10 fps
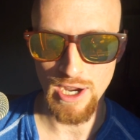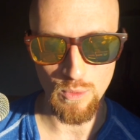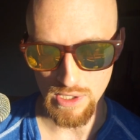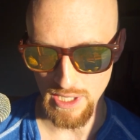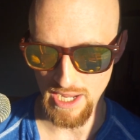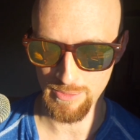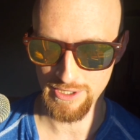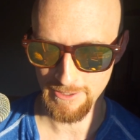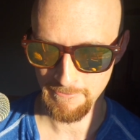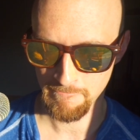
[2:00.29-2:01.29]
I
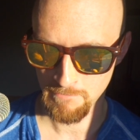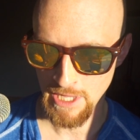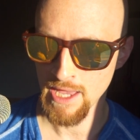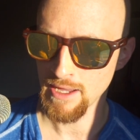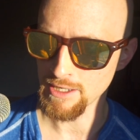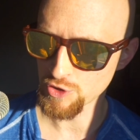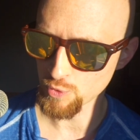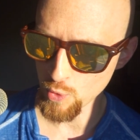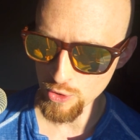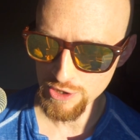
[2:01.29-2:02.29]
relapsed. I
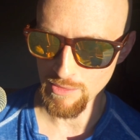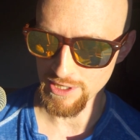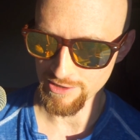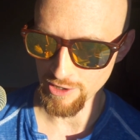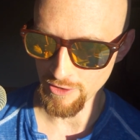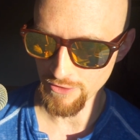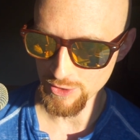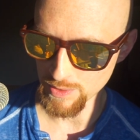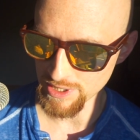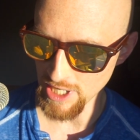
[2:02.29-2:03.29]
swore to myself
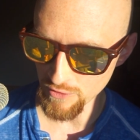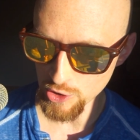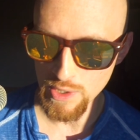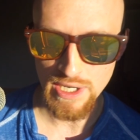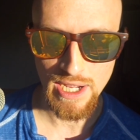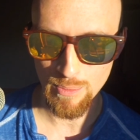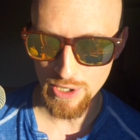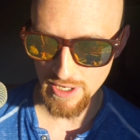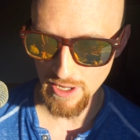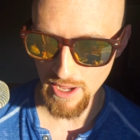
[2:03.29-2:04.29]
this was never going to
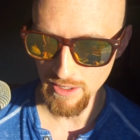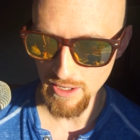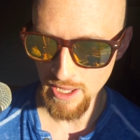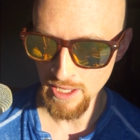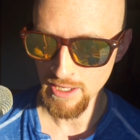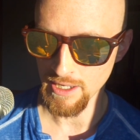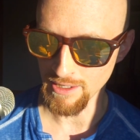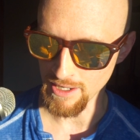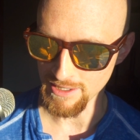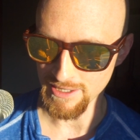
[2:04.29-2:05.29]
happen again,
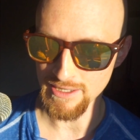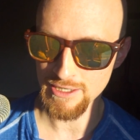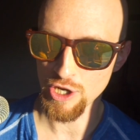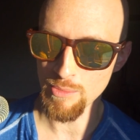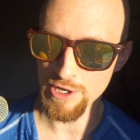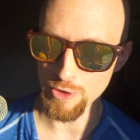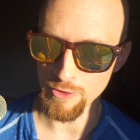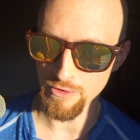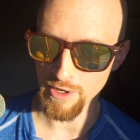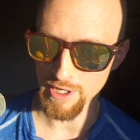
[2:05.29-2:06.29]
and I didn't tell my
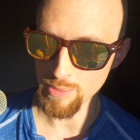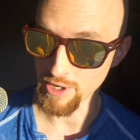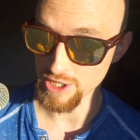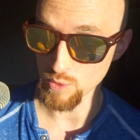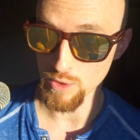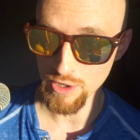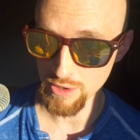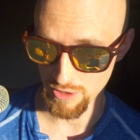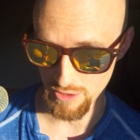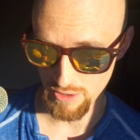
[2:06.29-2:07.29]
girlfriend because it would
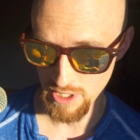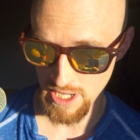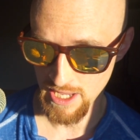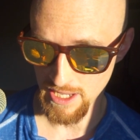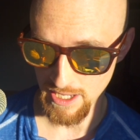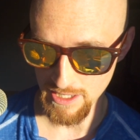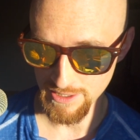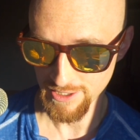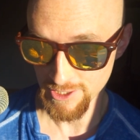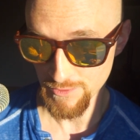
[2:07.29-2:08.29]
hurt her.
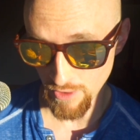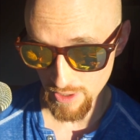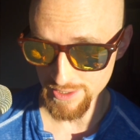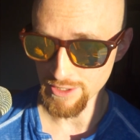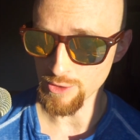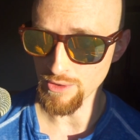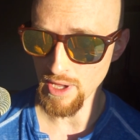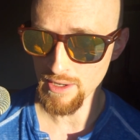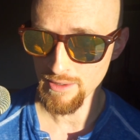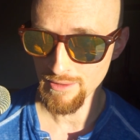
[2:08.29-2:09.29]
And as far as I knew
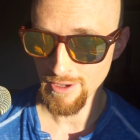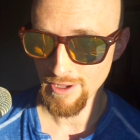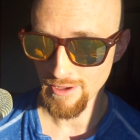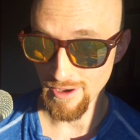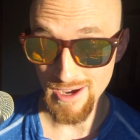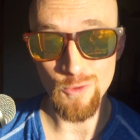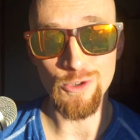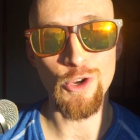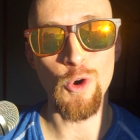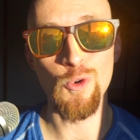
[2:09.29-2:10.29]
then, I
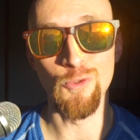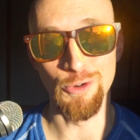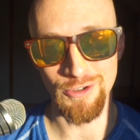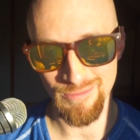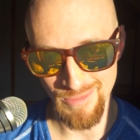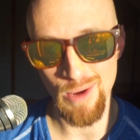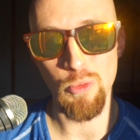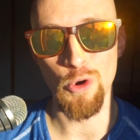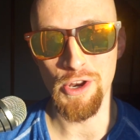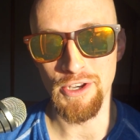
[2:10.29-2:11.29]
was over my
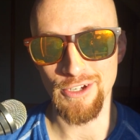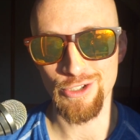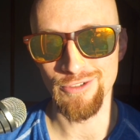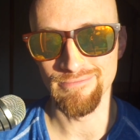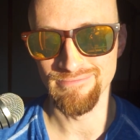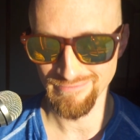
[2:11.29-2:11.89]
porn addiction.